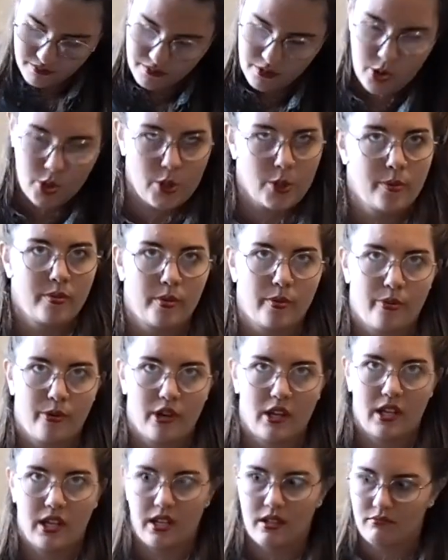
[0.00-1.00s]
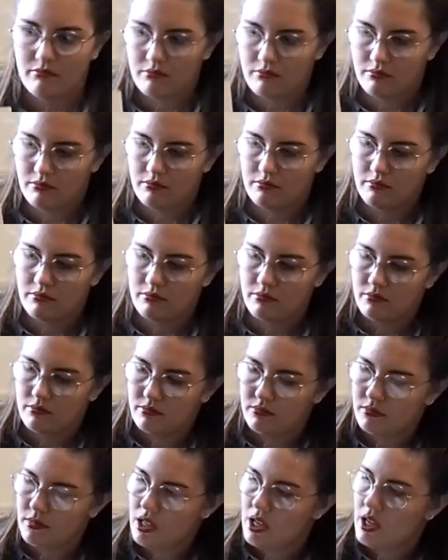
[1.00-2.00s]
Super pretty.
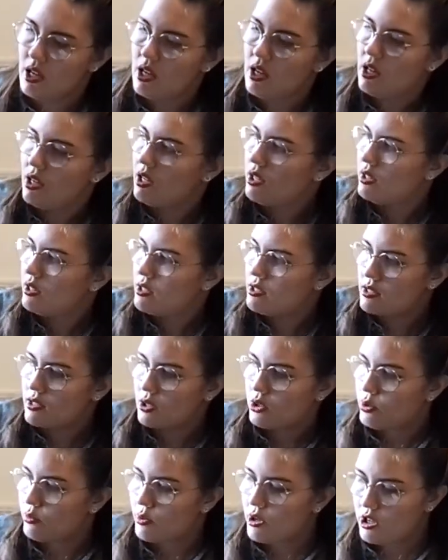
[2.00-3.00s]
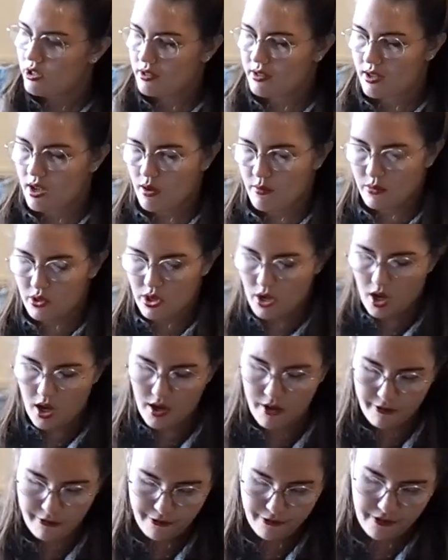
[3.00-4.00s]
This little box comes
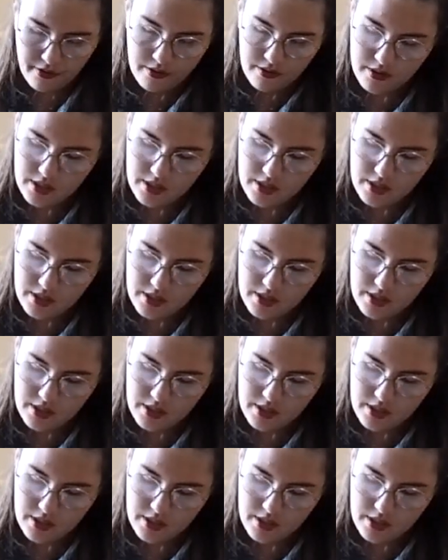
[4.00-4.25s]
off.